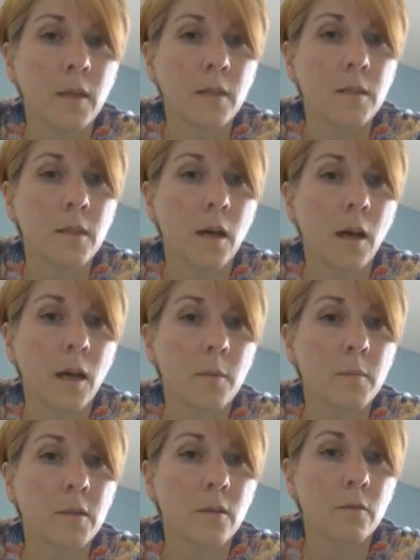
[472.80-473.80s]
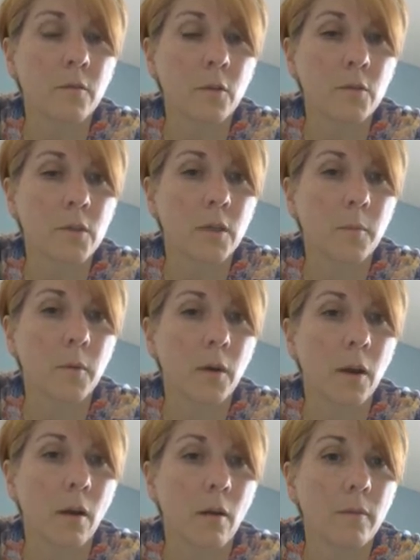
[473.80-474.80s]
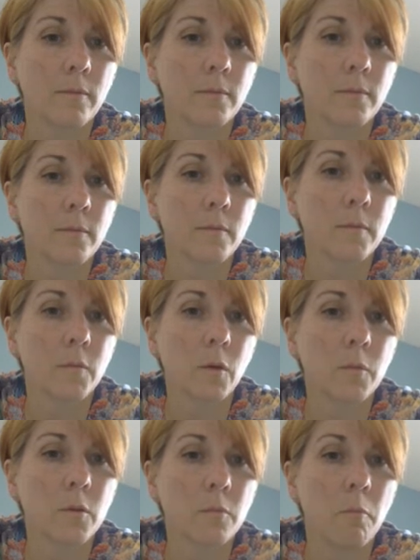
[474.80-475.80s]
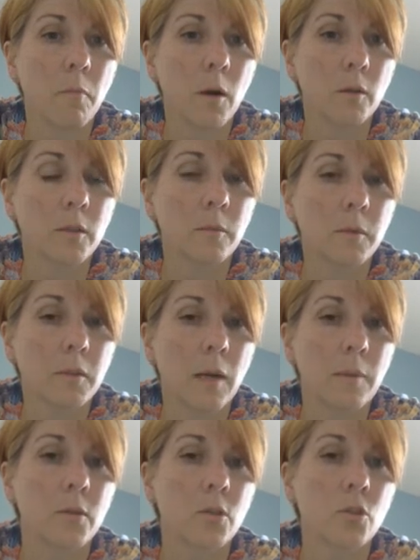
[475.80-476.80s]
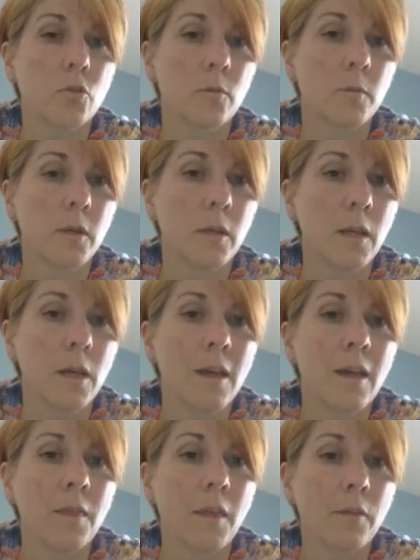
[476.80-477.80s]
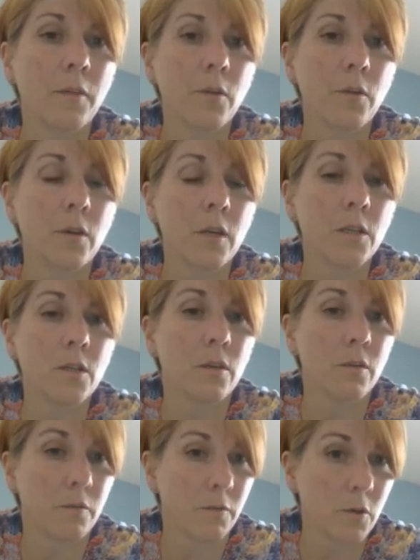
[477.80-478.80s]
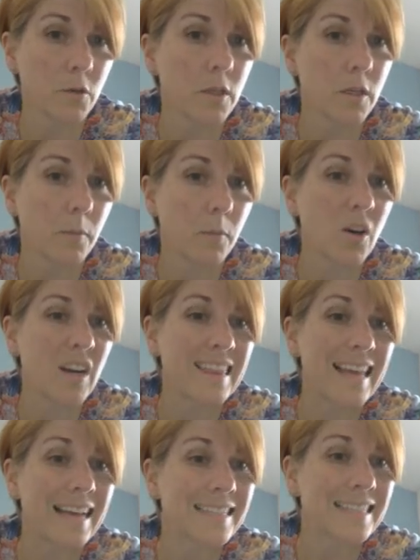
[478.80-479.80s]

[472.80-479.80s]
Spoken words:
times the first number here. So I'm distributing that 30 to the first number in that